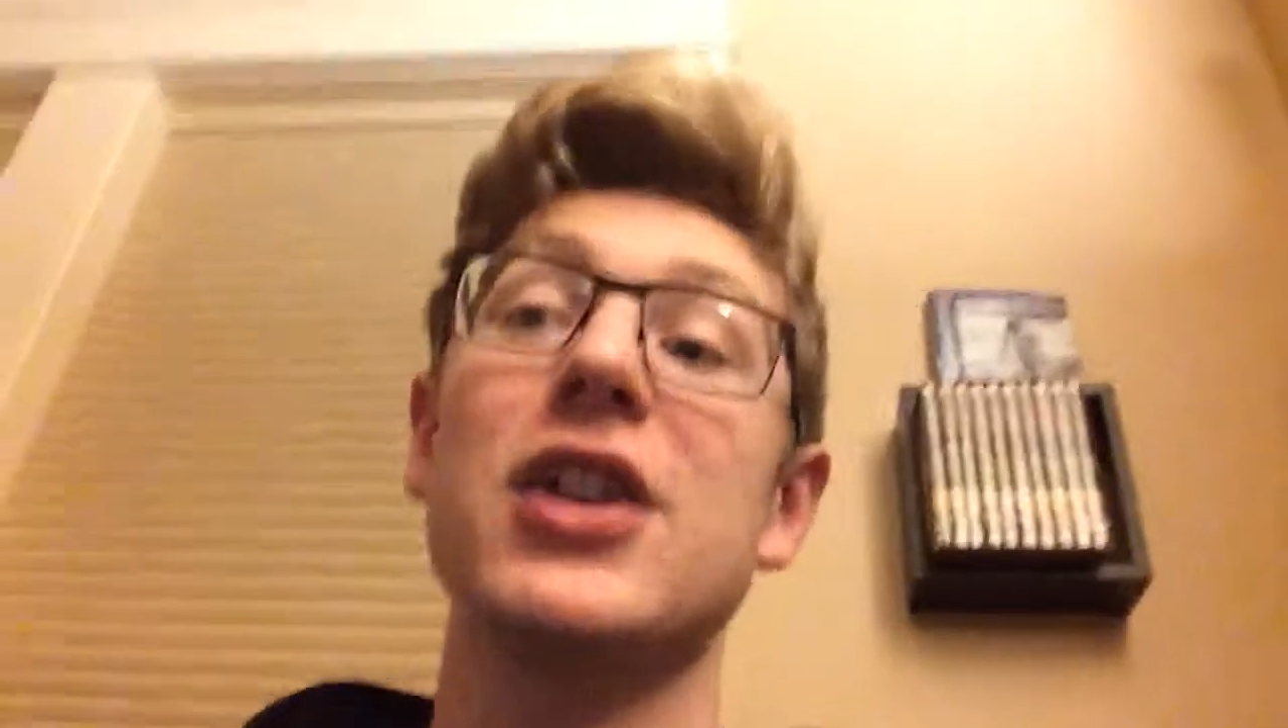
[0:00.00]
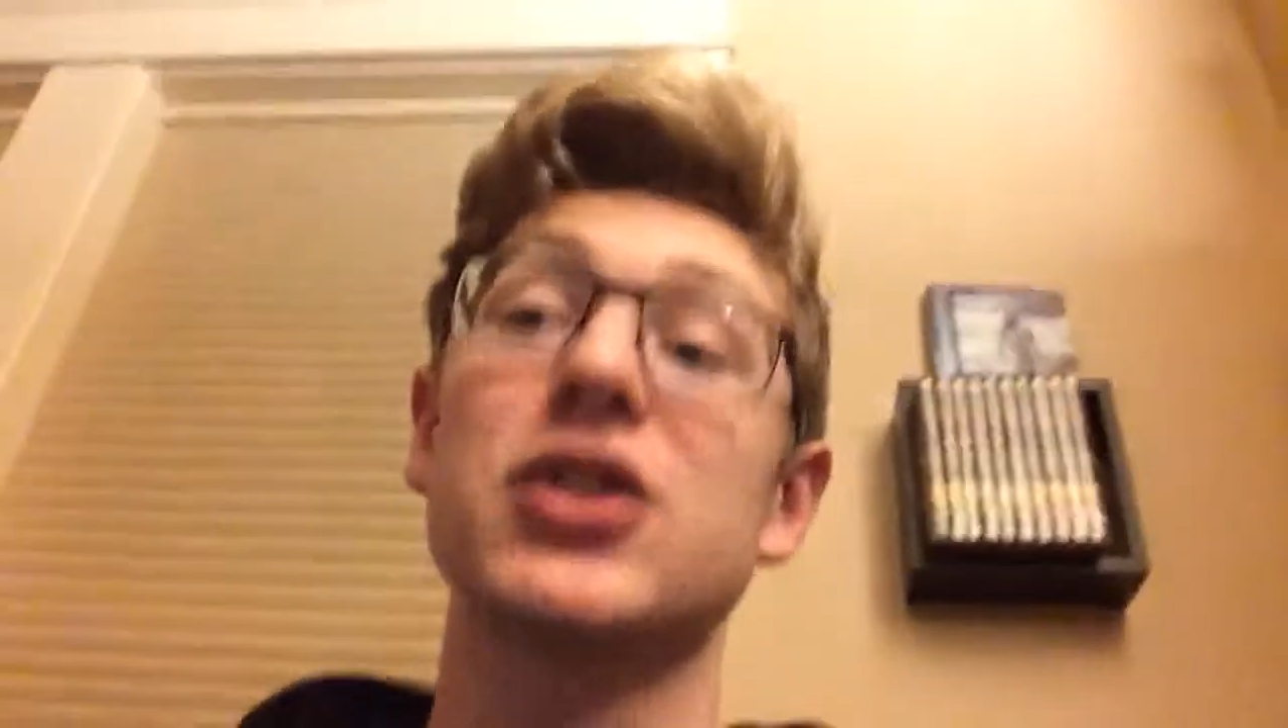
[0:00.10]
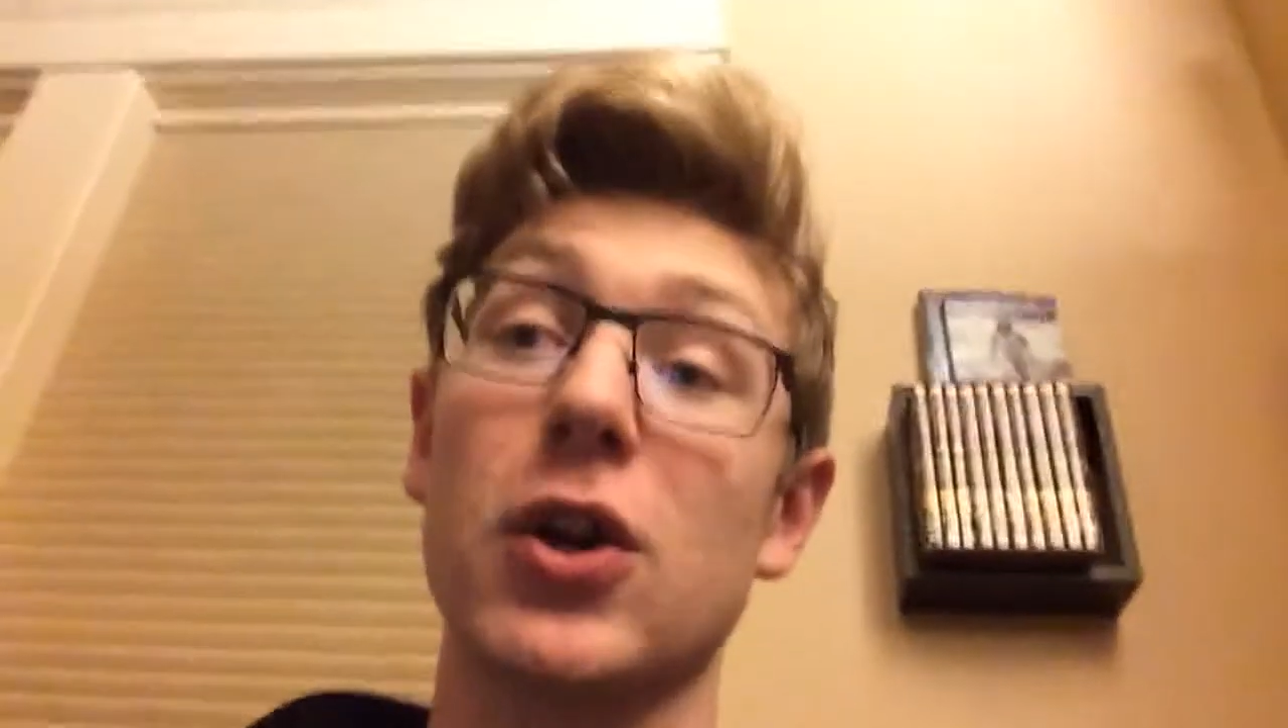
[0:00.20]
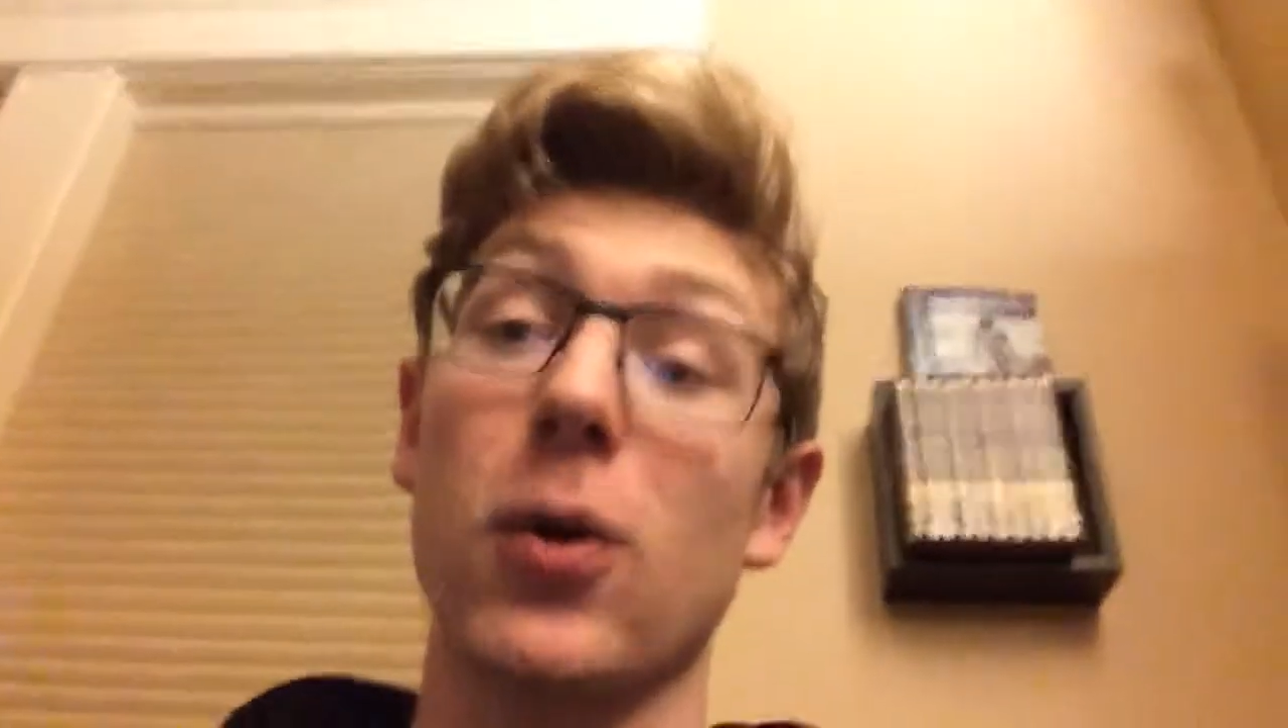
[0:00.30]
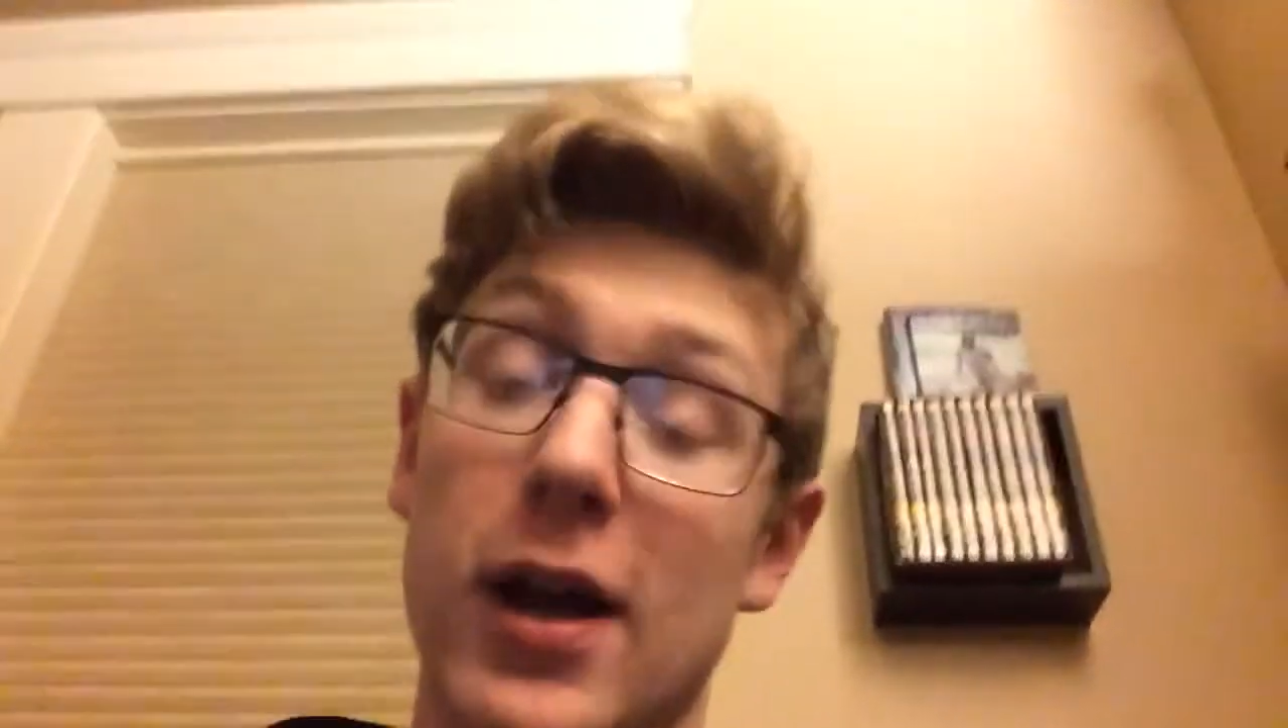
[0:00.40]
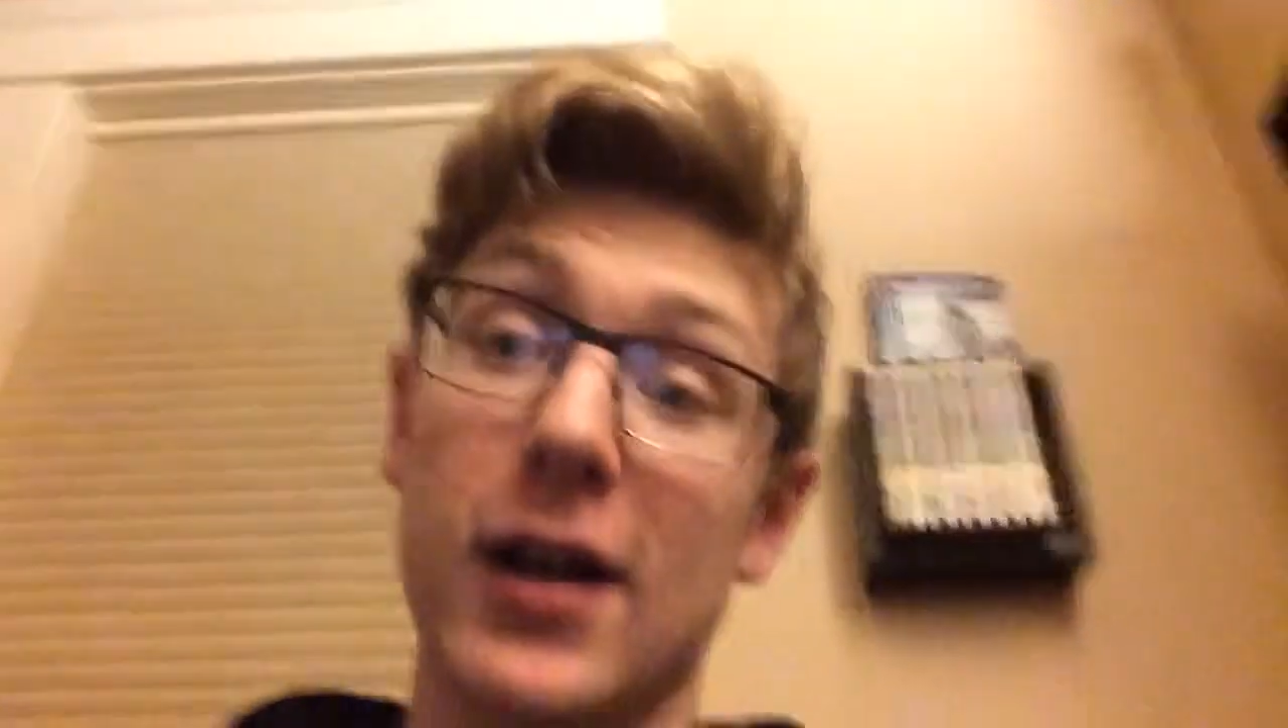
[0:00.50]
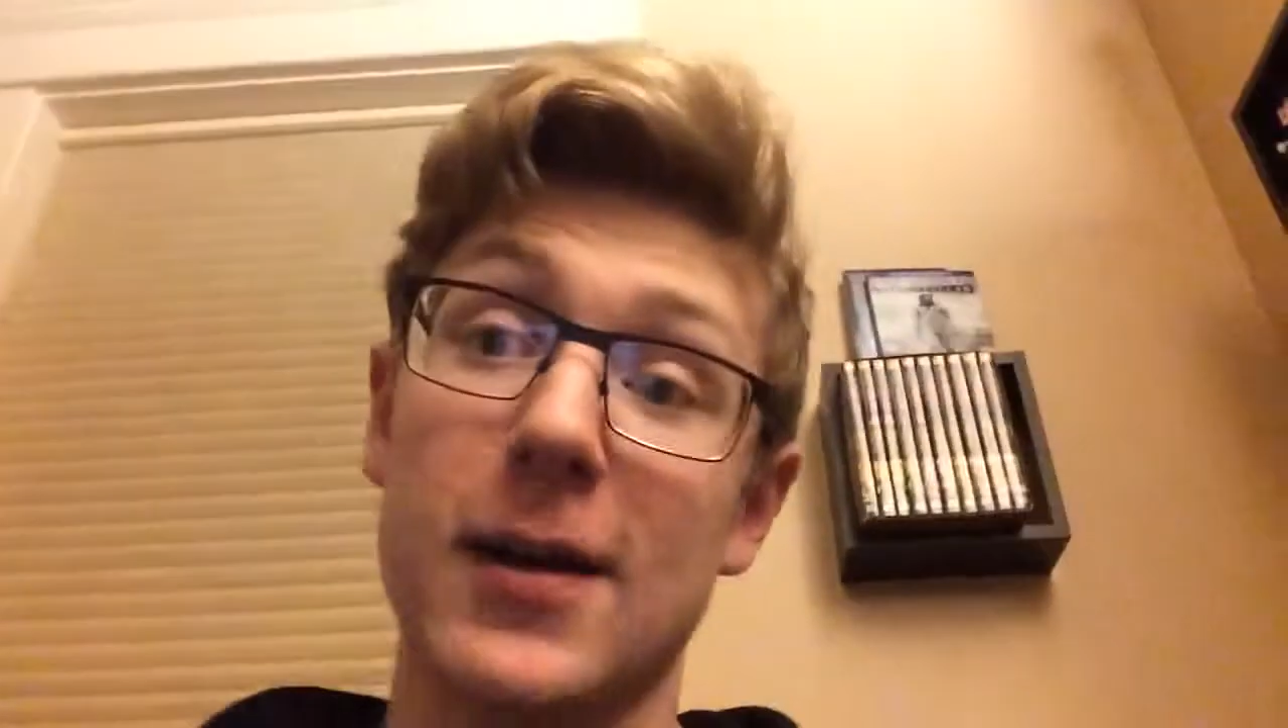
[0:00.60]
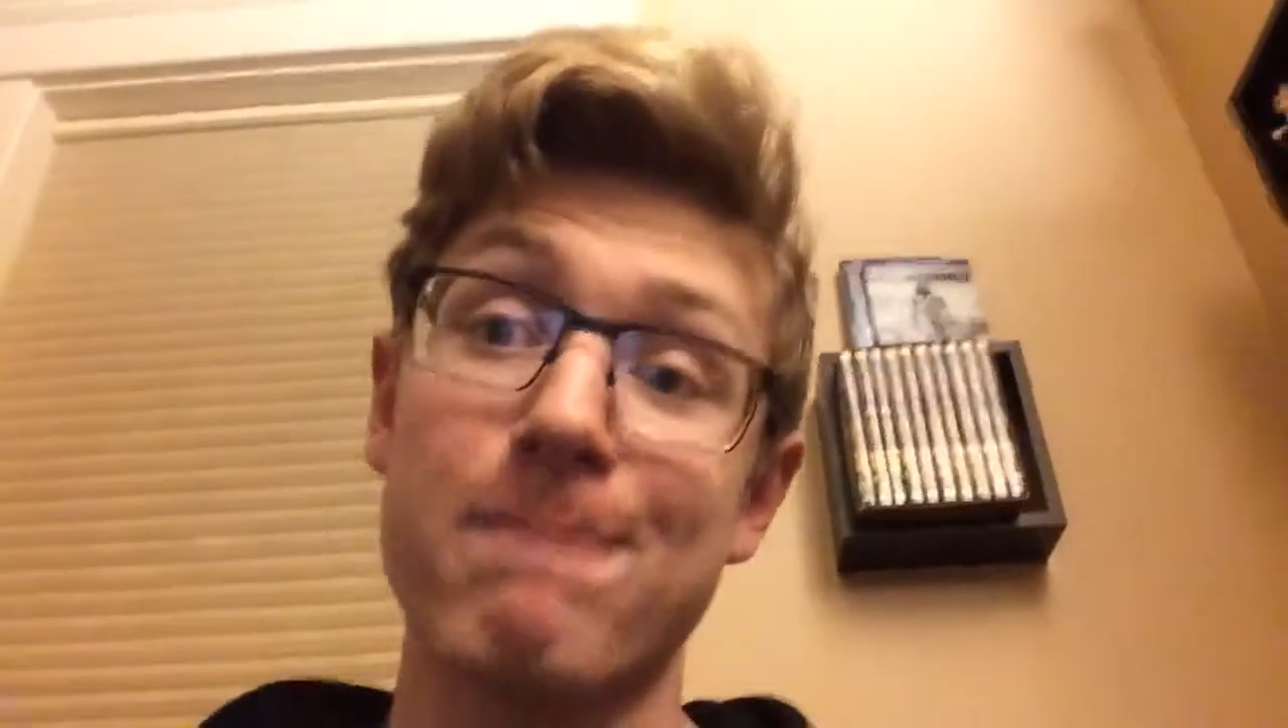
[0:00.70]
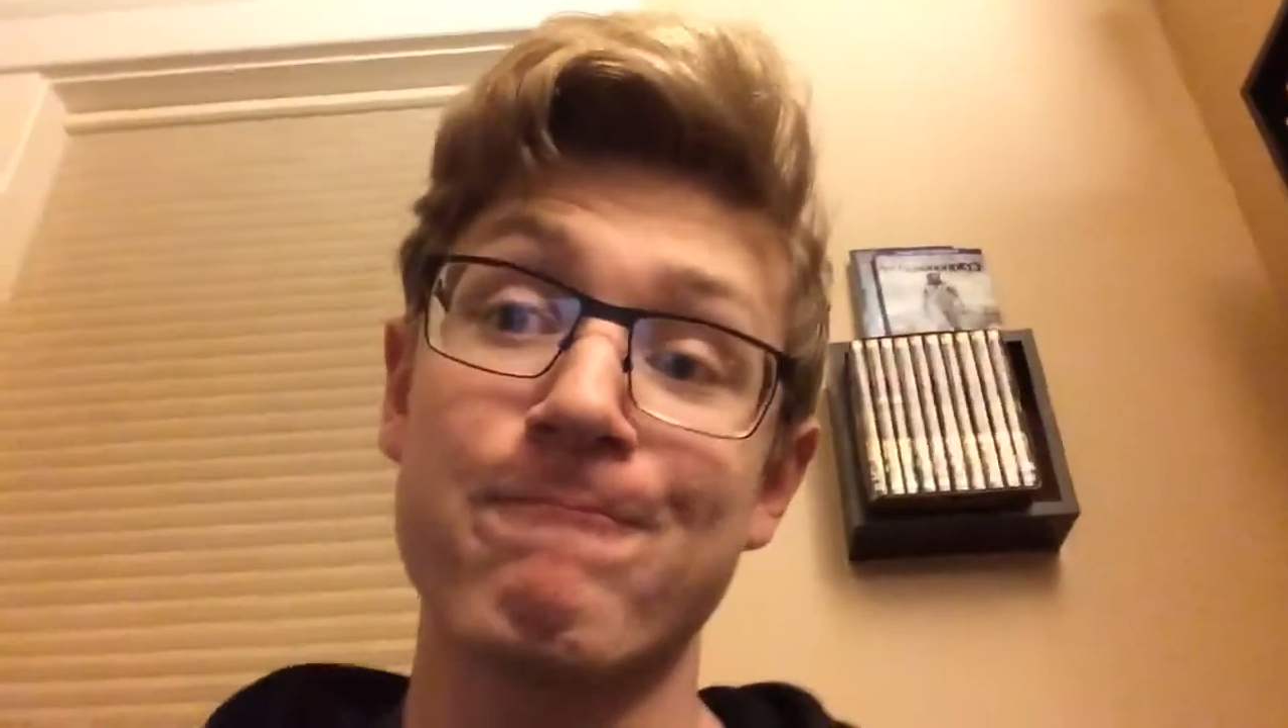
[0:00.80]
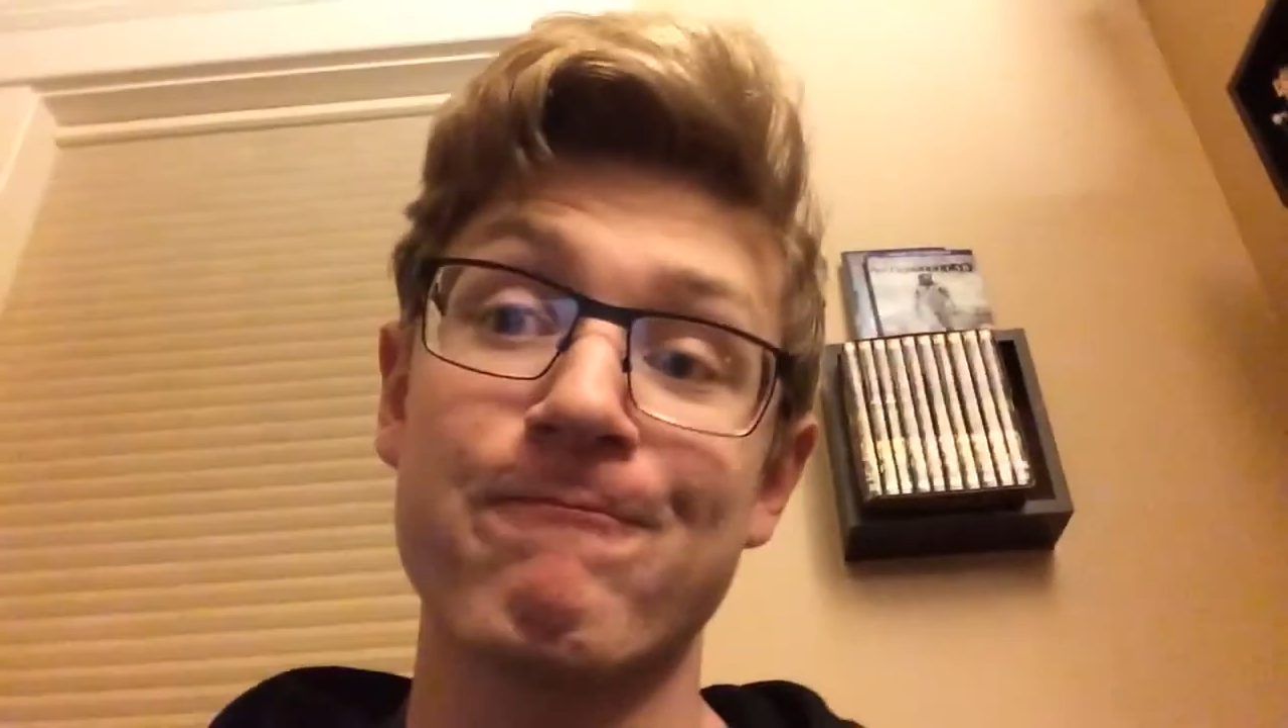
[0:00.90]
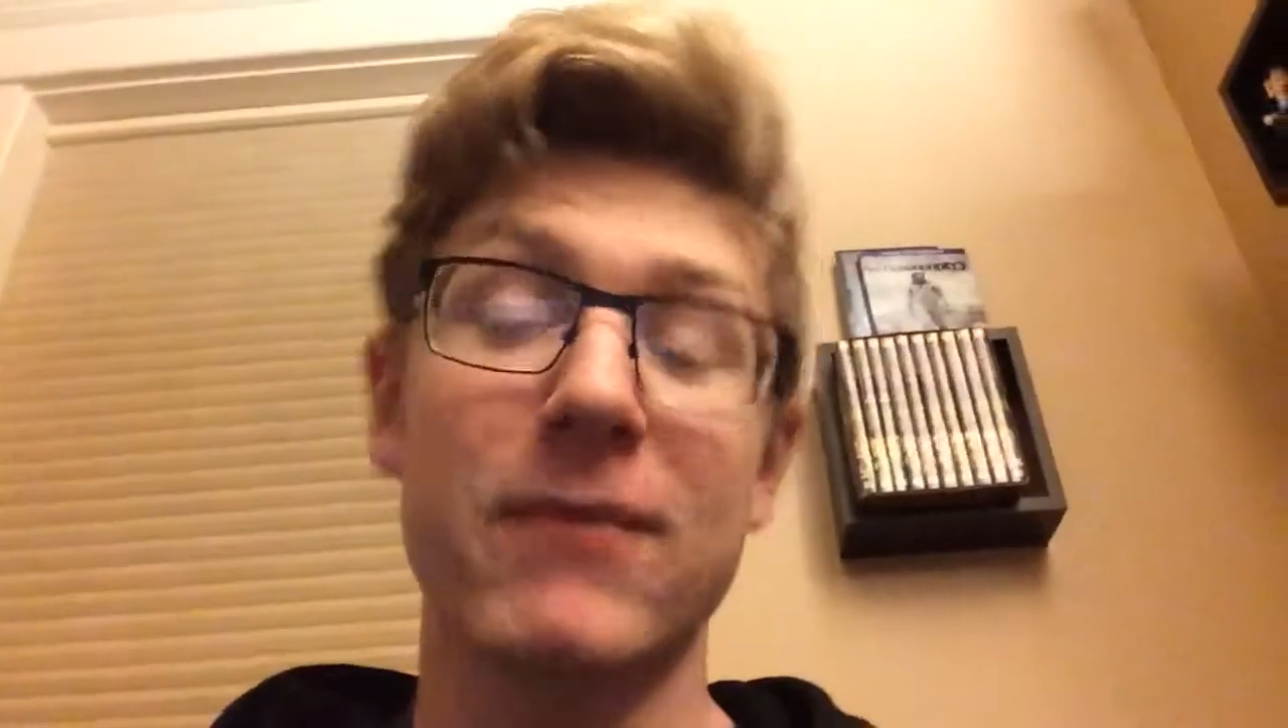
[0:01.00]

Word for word: So, um,